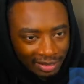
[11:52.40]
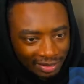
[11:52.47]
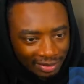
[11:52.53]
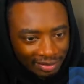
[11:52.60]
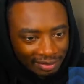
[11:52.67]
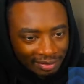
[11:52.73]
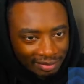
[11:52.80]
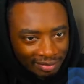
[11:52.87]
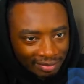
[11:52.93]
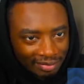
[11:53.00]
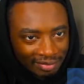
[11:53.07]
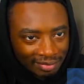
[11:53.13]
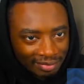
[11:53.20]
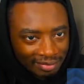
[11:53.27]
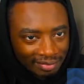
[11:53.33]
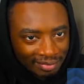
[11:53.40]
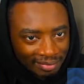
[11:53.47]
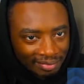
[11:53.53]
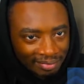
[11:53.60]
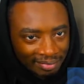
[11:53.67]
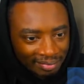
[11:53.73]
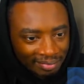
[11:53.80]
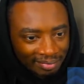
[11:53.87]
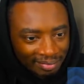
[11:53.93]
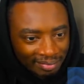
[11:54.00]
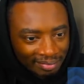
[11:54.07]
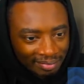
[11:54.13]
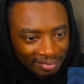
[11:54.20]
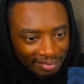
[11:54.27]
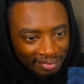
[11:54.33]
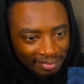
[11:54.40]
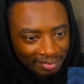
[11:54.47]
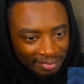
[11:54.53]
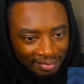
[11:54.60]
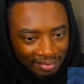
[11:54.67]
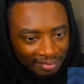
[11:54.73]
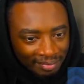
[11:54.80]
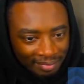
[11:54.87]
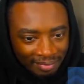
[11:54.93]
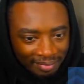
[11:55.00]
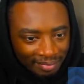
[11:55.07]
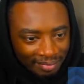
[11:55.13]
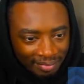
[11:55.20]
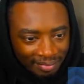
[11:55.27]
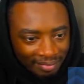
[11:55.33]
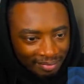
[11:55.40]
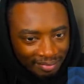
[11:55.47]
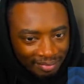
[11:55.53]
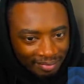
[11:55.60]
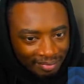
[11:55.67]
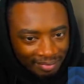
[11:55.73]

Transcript: [no speech]